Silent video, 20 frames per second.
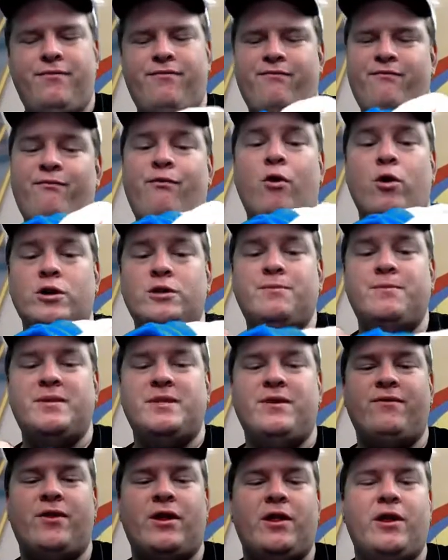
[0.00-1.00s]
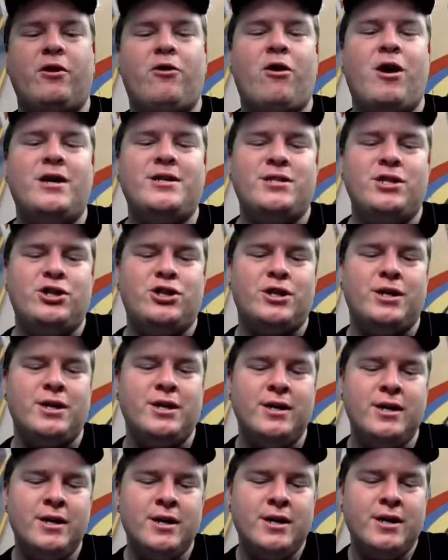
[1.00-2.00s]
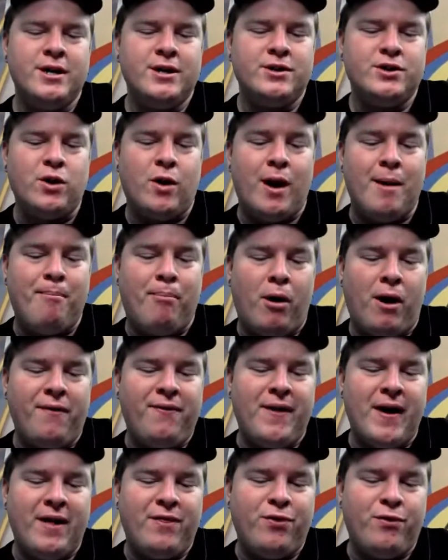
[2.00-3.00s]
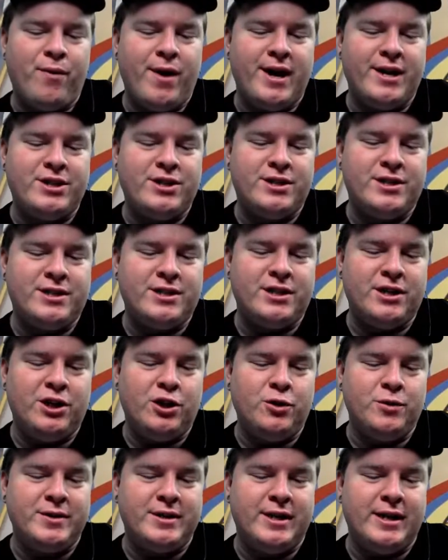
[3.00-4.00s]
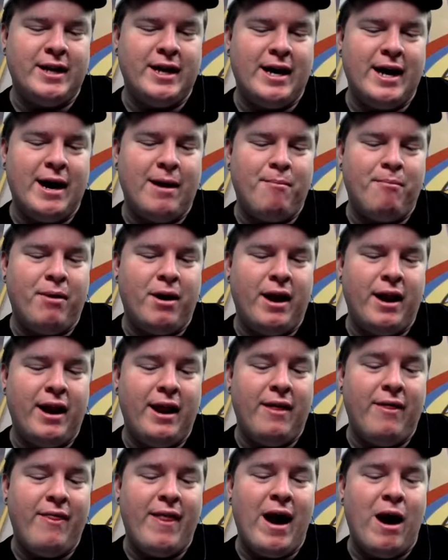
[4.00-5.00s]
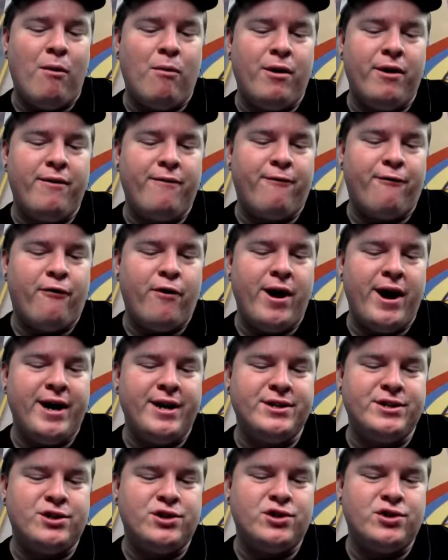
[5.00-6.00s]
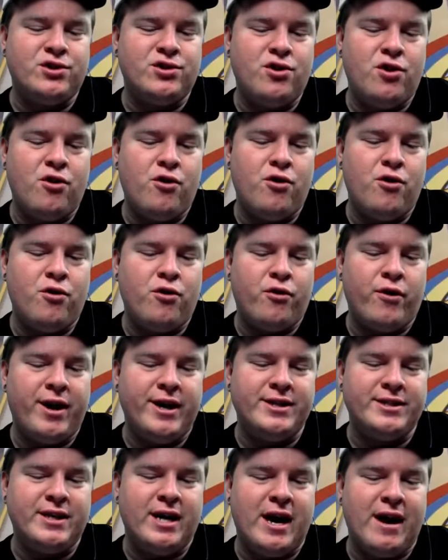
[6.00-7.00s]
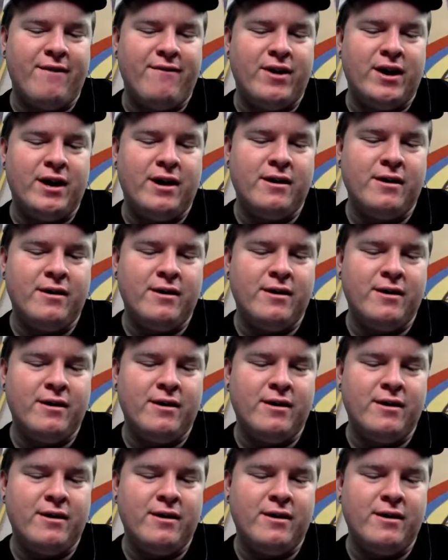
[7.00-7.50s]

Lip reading: for specifically cross stitching. So I bought that thread just to use it, but that one frays so crazy heavy.